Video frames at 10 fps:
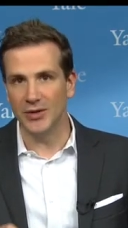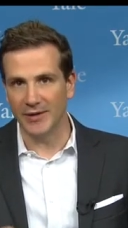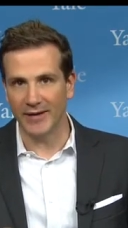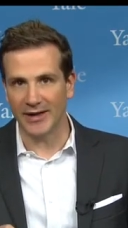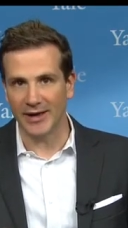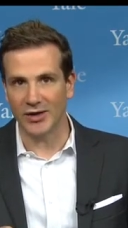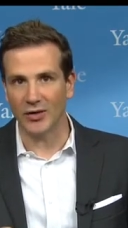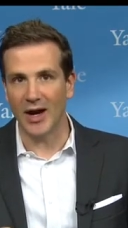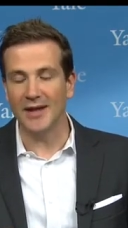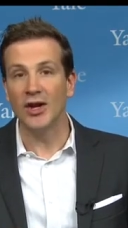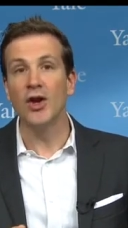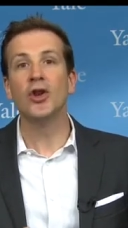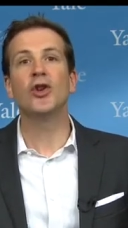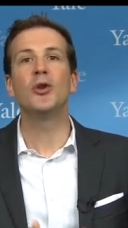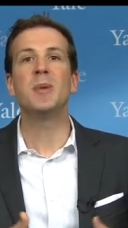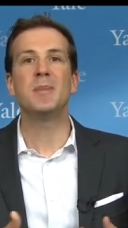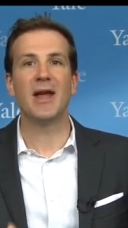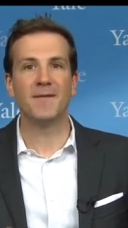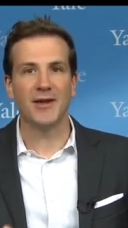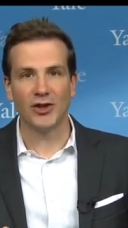use of SSRIs could be
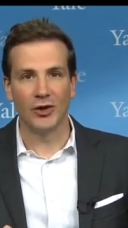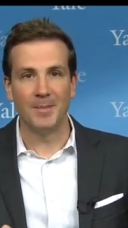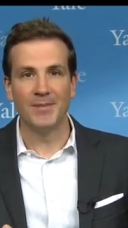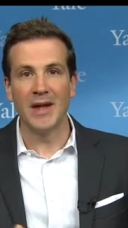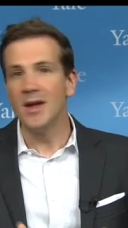beneficial.